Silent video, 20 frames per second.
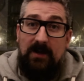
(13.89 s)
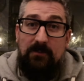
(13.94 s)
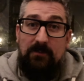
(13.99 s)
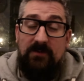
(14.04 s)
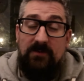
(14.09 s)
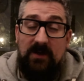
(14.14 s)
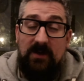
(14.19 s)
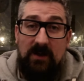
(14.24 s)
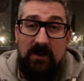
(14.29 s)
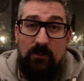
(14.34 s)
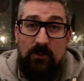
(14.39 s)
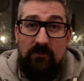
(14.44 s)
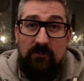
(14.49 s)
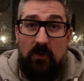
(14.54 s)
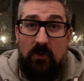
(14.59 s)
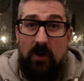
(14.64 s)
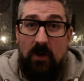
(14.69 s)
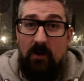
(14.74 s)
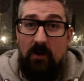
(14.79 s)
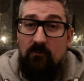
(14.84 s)
Tonight we've got
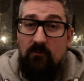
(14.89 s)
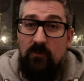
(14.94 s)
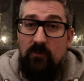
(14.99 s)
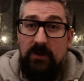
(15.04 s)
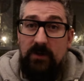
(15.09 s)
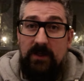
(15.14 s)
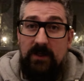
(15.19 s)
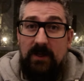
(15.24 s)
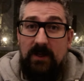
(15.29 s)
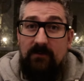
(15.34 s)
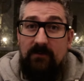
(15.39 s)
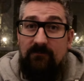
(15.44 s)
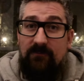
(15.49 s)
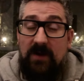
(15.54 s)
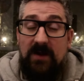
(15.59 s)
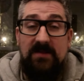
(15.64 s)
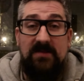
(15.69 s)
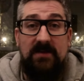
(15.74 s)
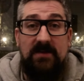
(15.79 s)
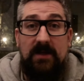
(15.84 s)
a really
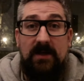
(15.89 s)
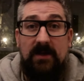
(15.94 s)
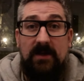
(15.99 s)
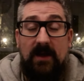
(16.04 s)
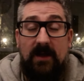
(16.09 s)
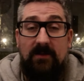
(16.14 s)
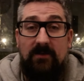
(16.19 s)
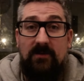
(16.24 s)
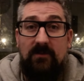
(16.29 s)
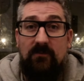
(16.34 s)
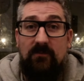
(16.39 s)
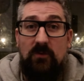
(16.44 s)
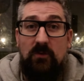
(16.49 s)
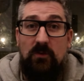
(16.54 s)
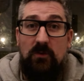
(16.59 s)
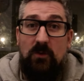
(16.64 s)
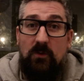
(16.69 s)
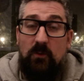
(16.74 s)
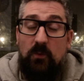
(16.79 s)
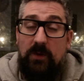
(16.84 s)
fascinating
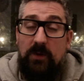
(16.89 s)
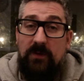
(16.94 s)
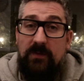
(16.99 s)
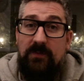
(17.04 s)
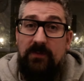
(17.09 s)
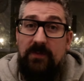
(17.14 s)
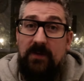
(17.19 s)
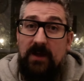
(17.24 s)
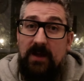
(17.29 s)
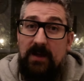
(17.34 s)
interview with